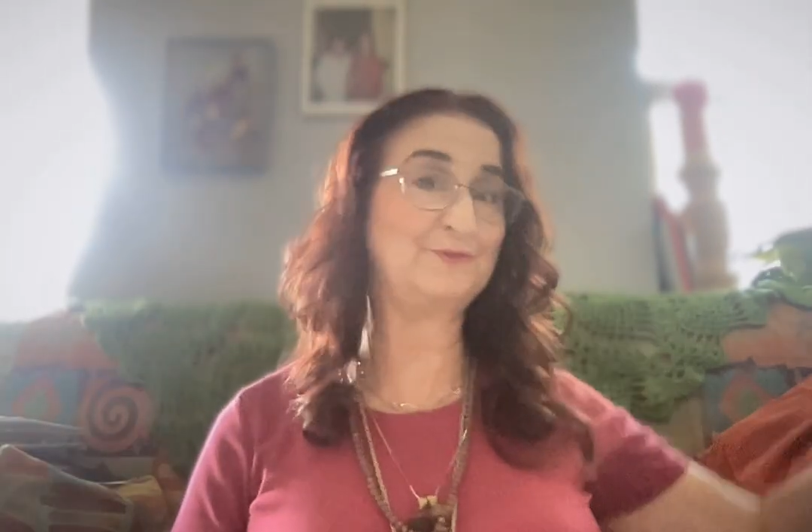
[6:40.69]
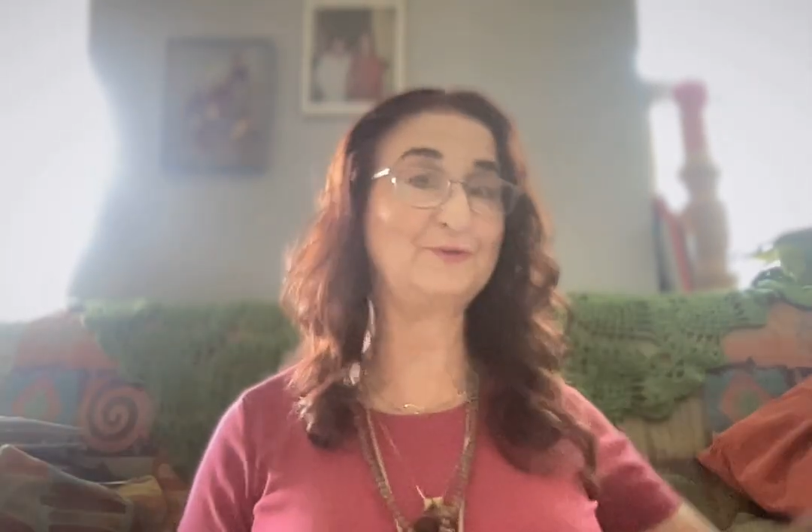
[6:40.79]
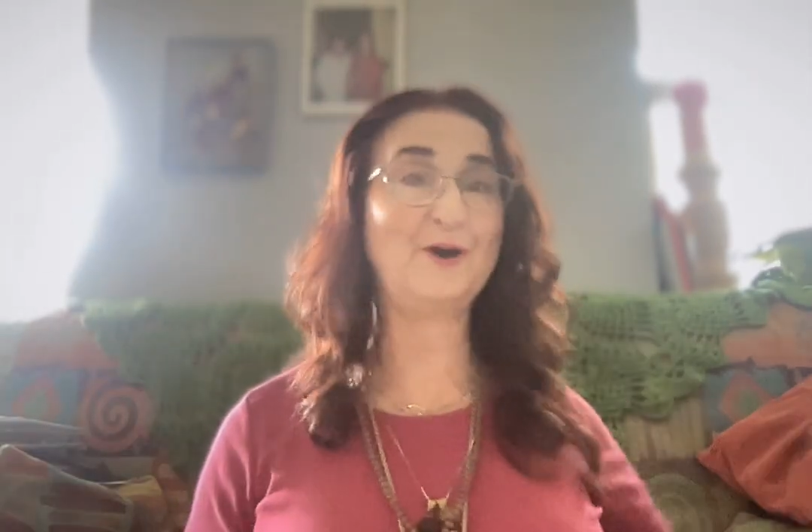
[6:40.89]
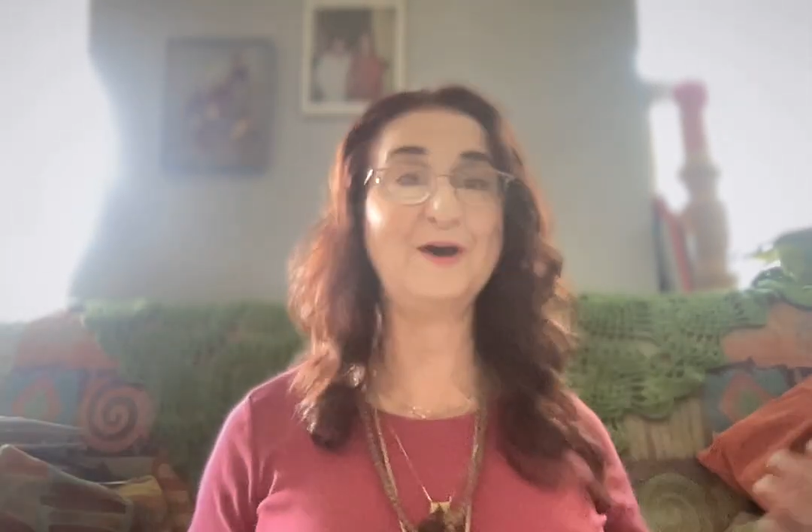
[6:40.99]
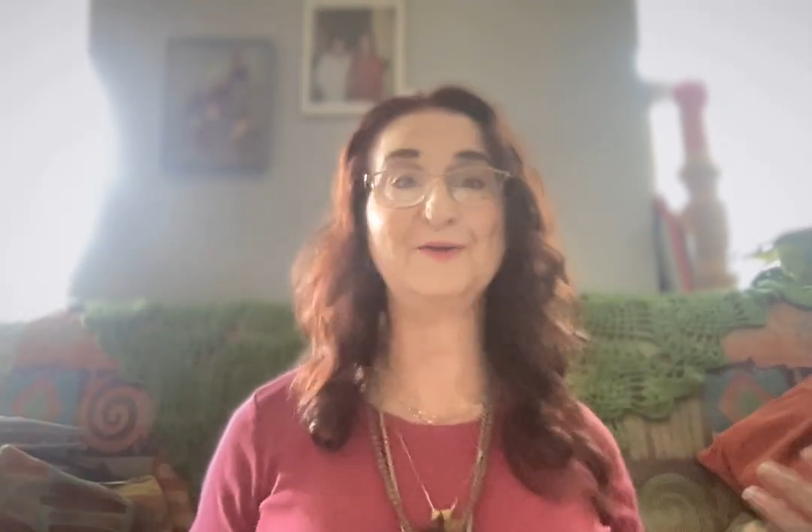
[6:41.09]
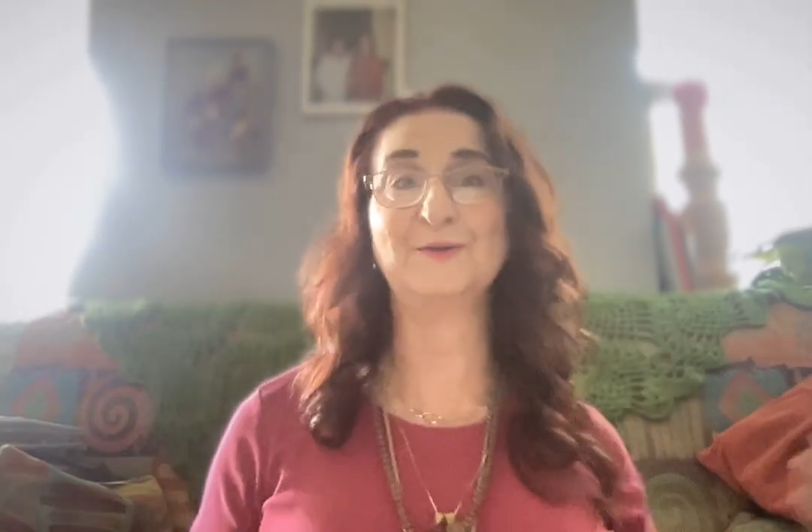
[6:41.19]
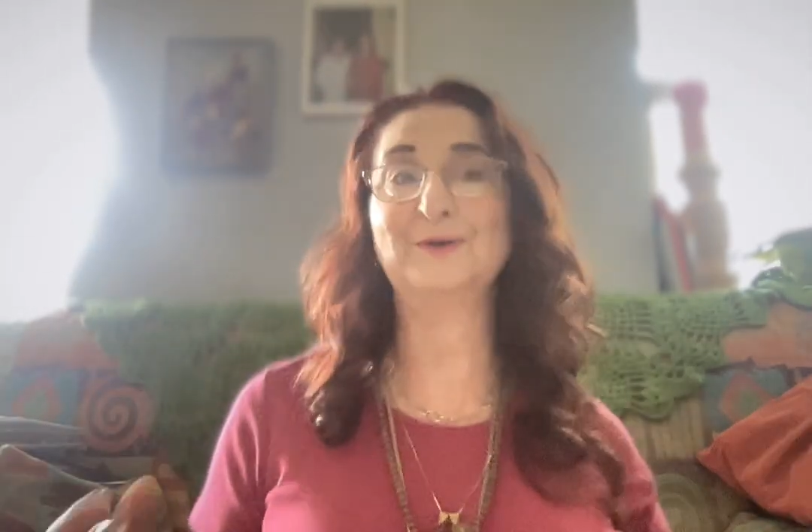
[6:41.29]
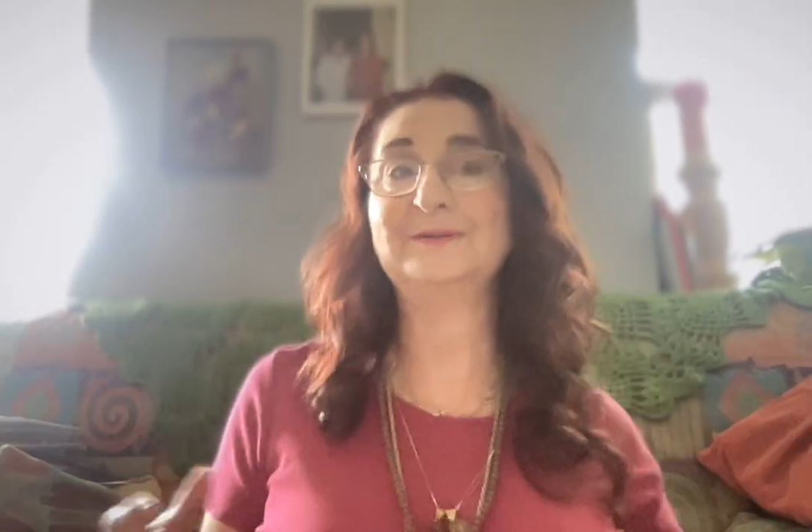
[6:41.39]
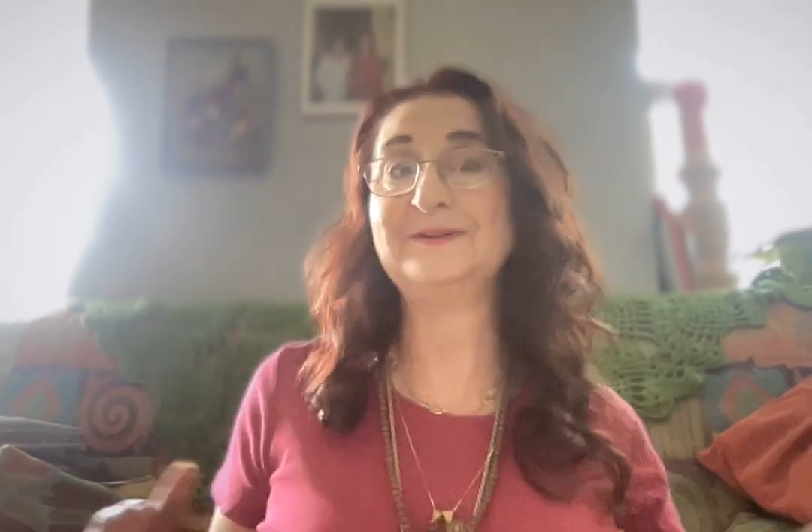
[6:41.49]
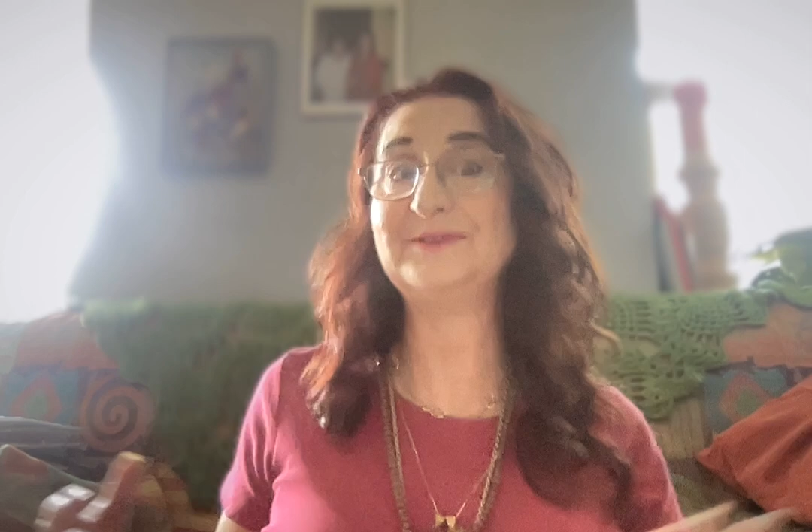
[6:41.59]
father
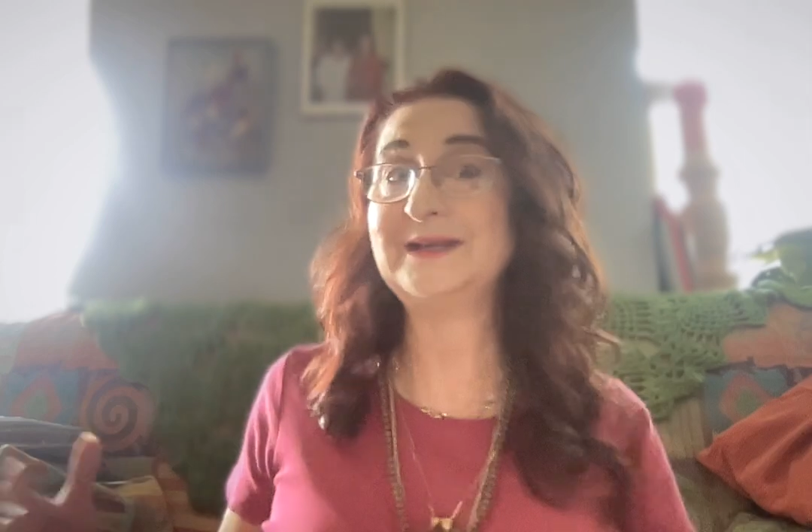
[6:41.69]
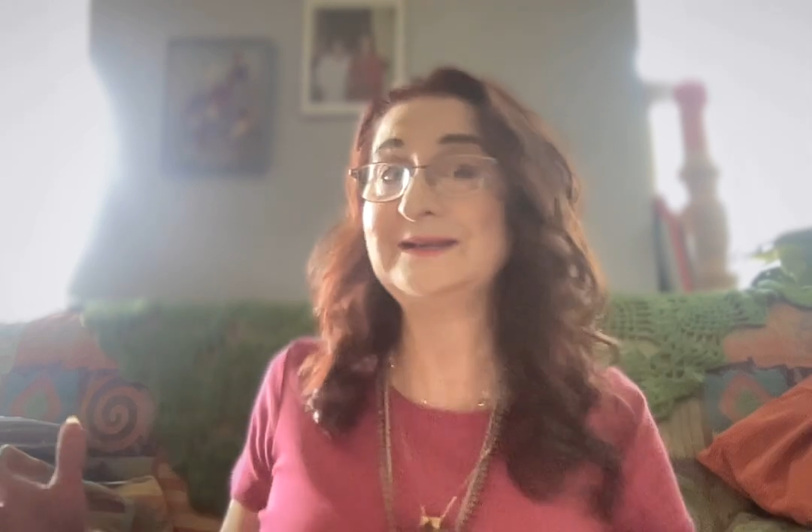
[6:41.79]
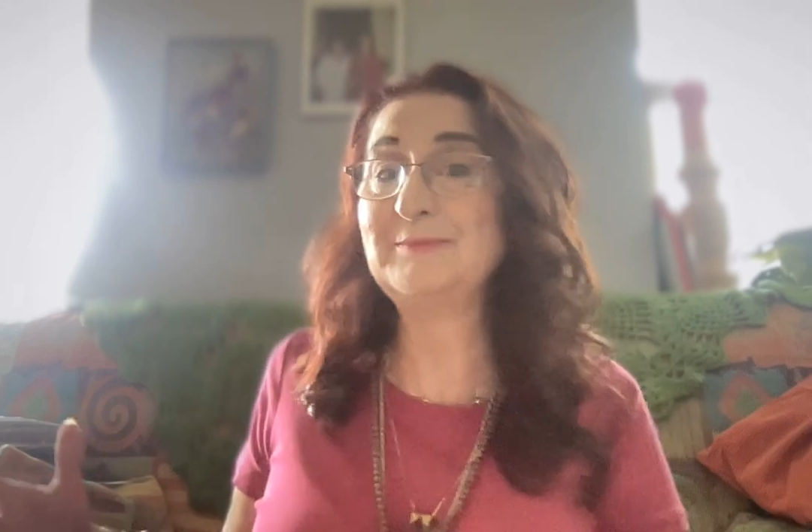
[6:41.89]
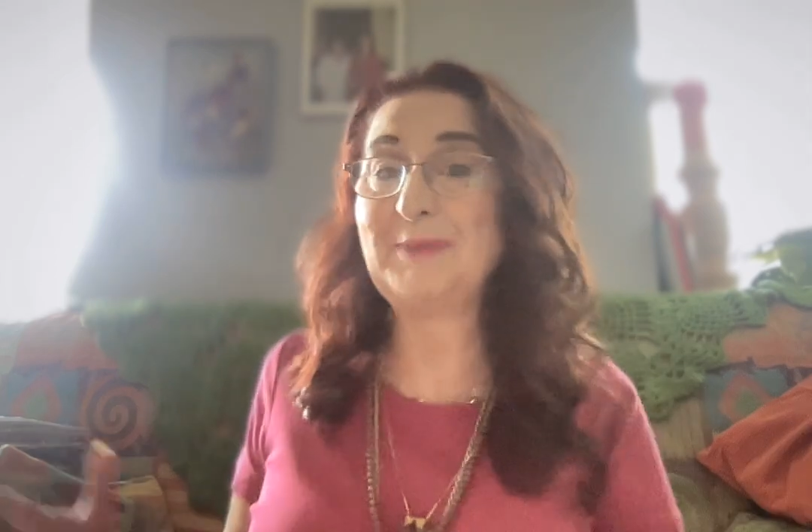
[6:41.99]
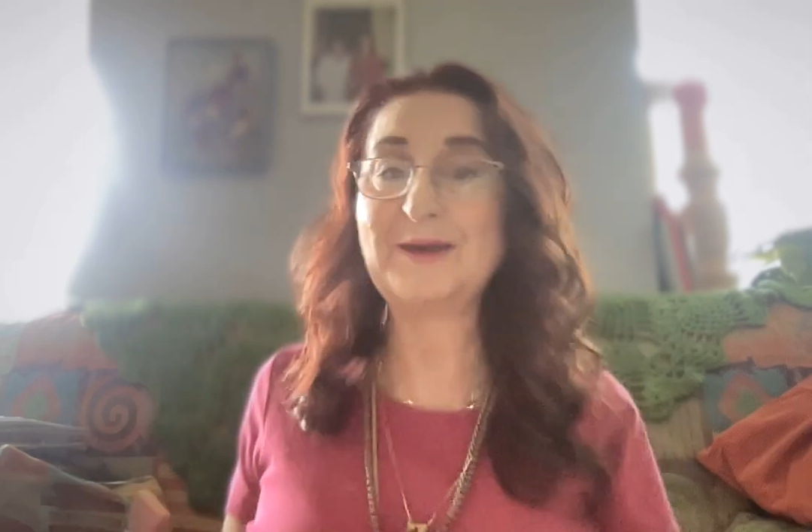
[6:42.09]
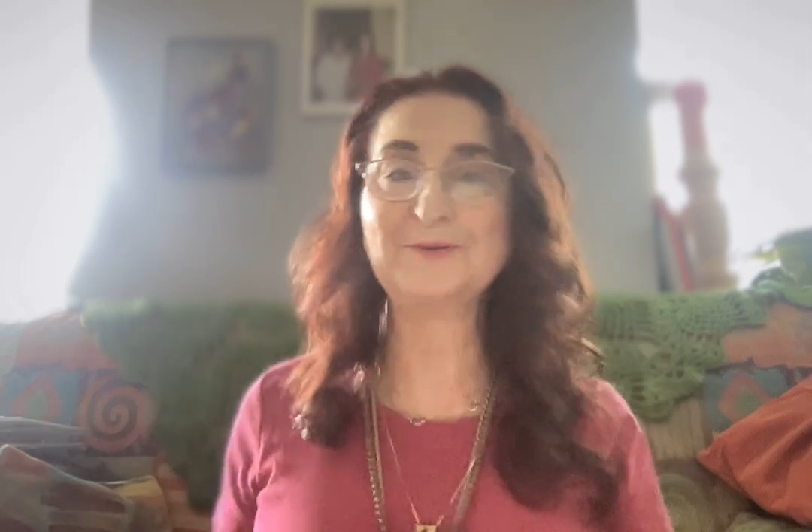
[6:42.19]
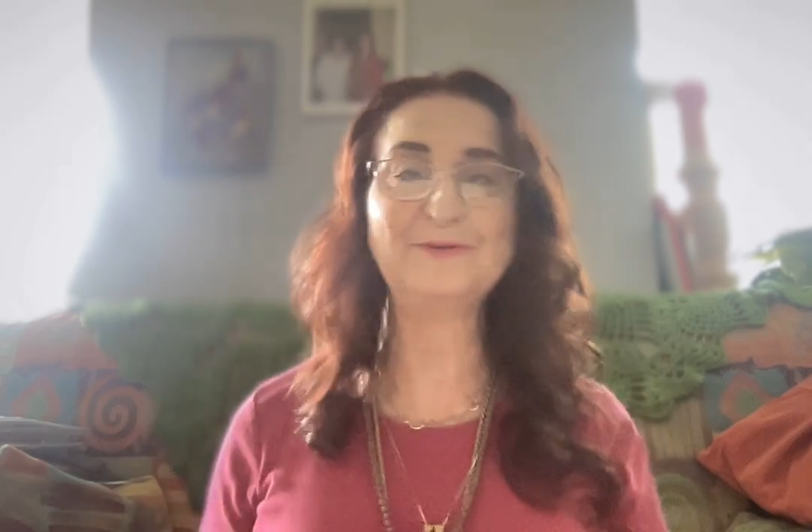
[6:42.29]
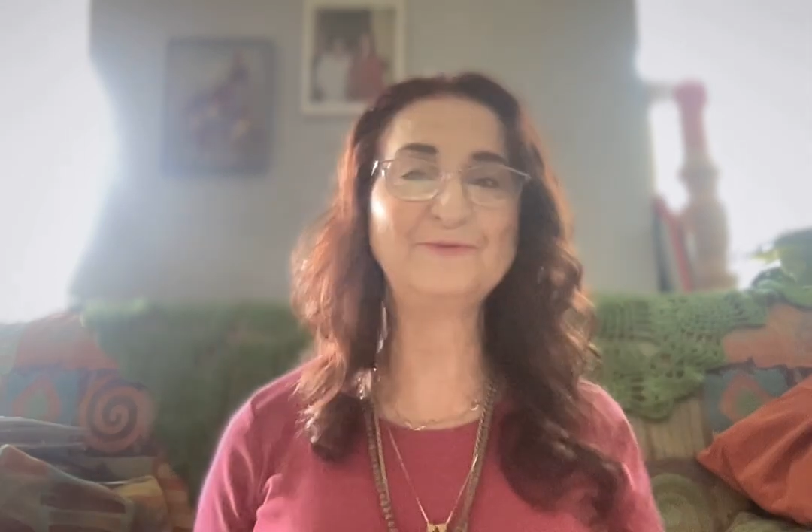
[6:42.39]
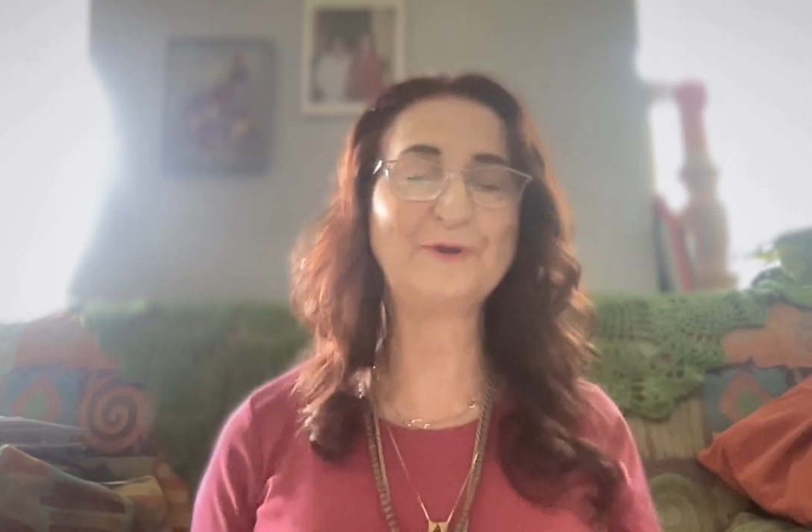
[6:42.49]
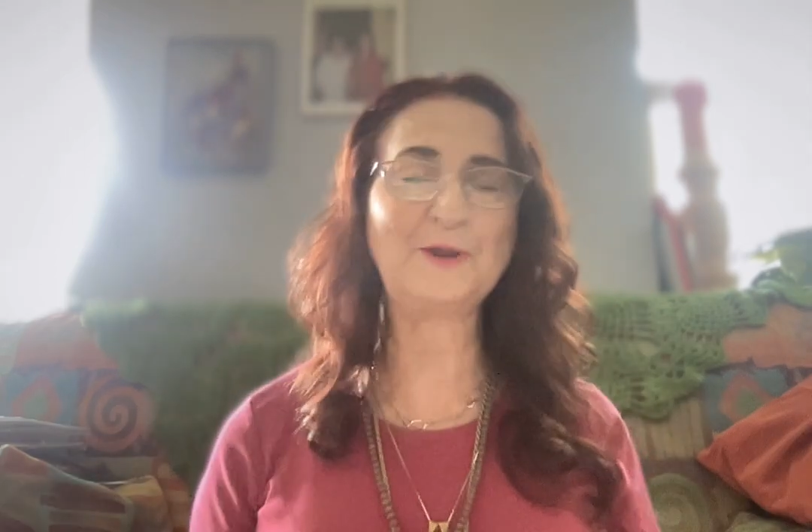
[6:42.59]
or living in a better
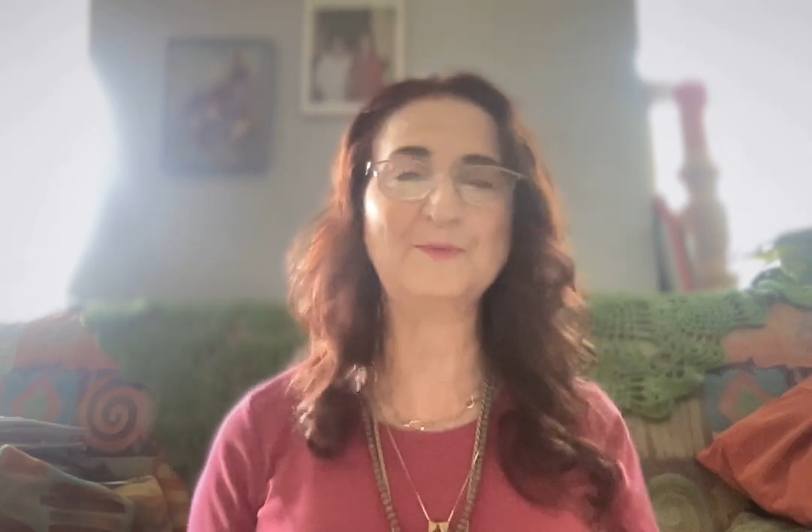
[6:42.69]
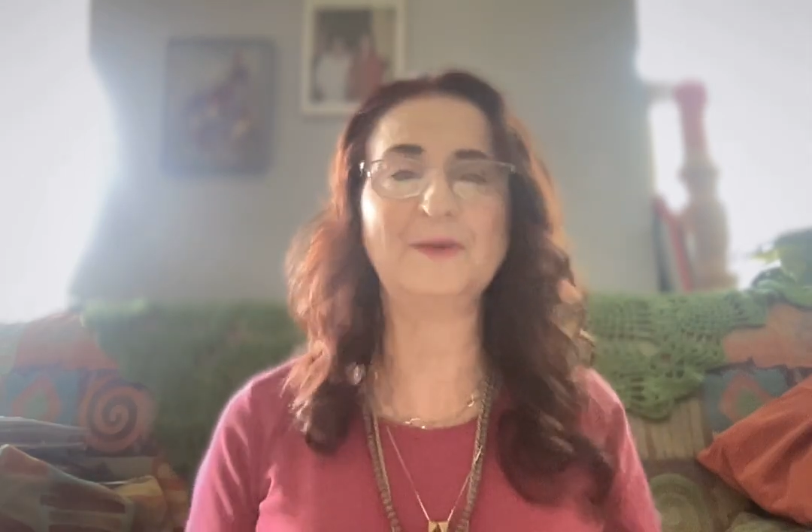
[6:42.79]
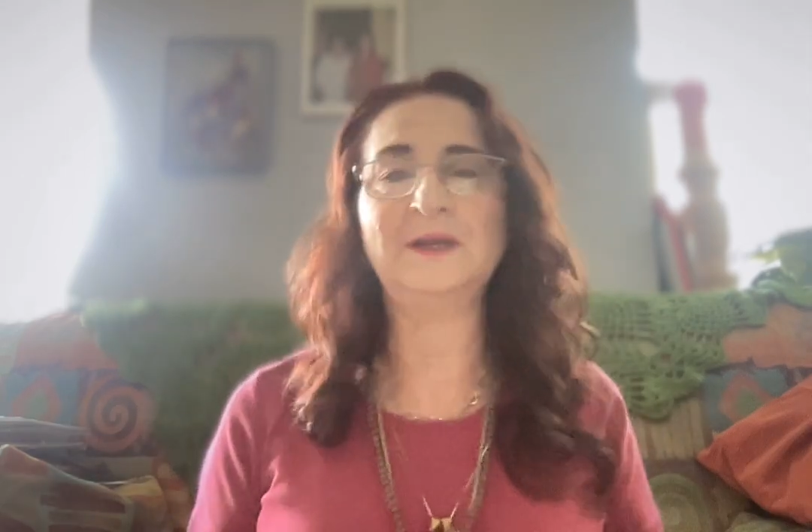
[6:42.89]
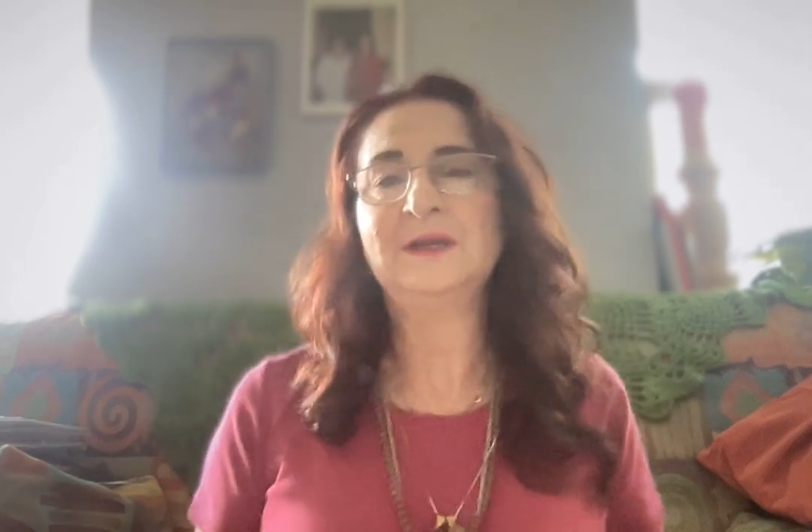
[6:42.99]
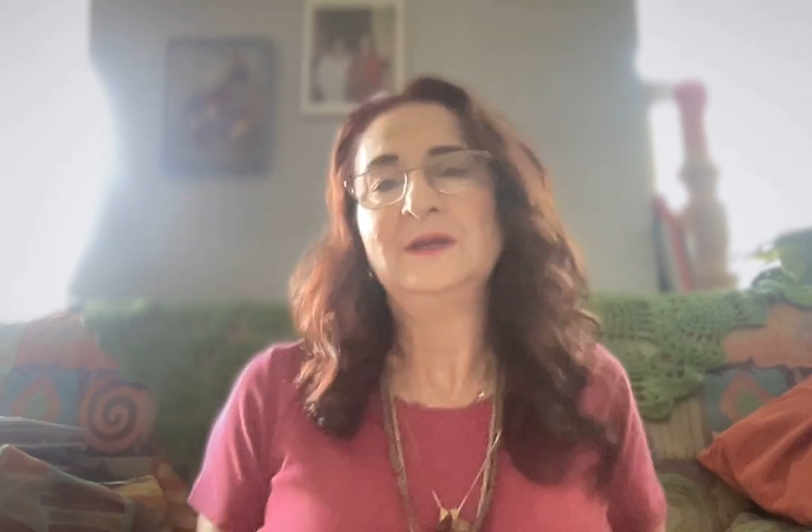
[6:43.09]
environment.